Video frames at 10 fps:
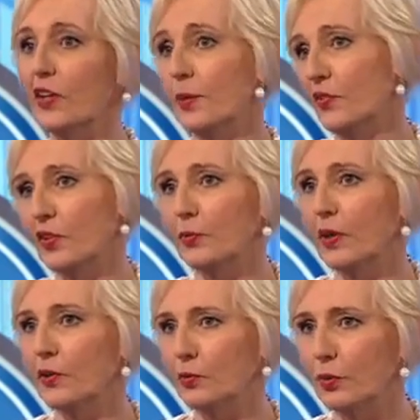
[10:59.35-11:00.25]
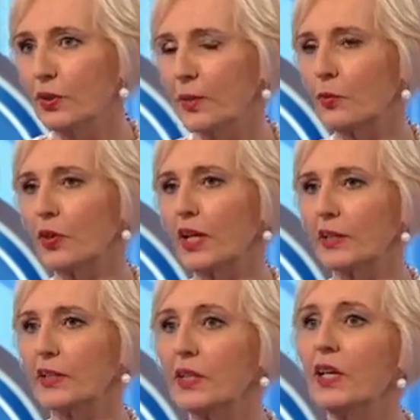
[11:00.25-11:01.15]
same-sex marriage will become a
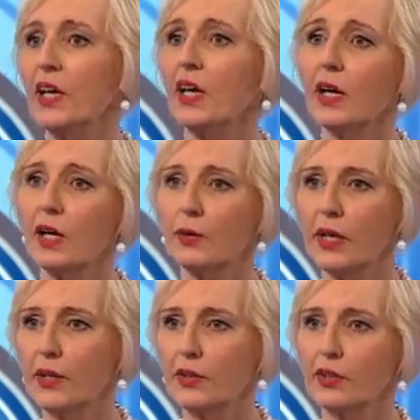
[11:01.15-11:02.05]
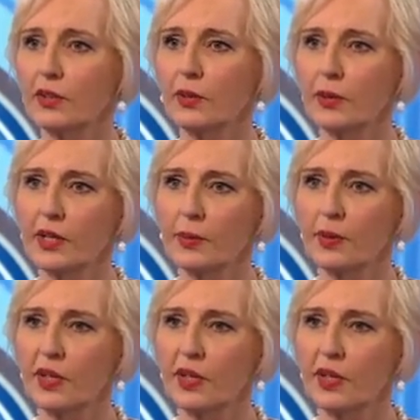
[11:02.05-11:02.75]
reality around the